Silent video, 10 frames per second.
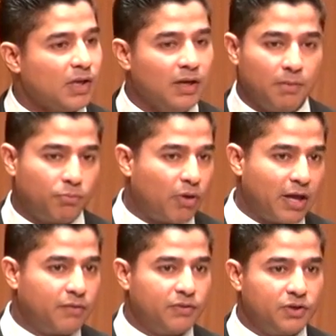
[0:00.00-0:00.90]
And I'm
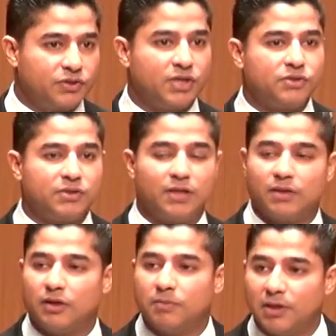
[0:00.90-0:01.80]
proud of the decisions that
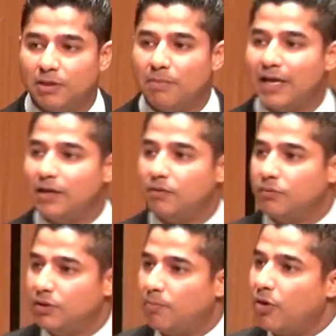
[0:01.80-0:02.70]
they ultimately made
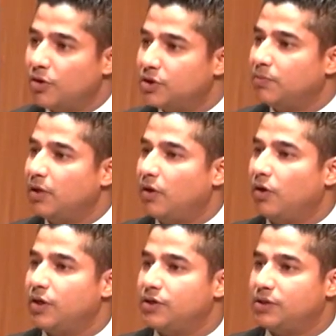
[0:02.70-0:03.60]
with the partnership with
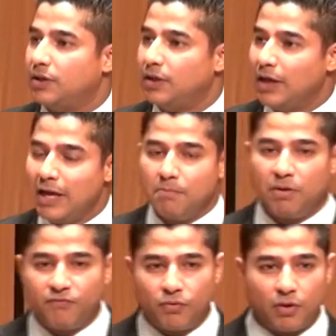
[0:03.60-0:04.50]
NRDC.
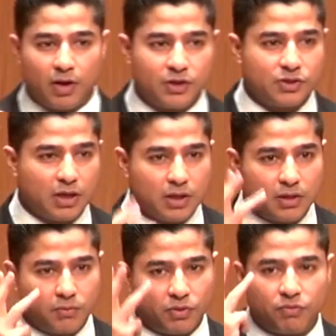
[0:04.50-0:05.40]
But for us,
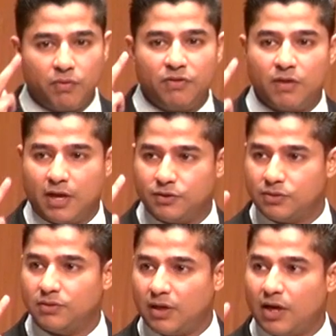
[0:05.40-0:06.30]
there were three
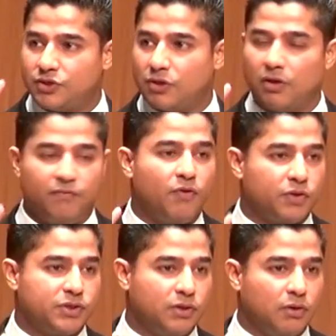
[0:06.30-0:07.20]
things that I started
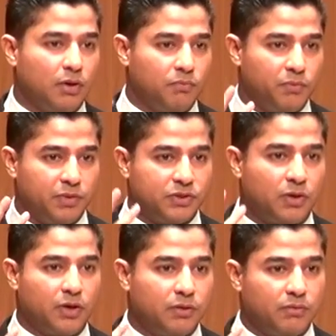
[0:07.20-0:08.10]
focusing on when we
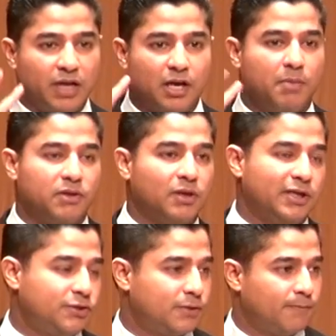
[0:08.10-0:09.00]
started thinking about the
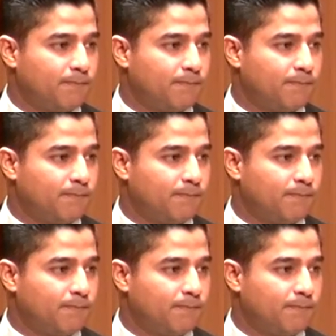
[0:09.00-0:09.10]
lease.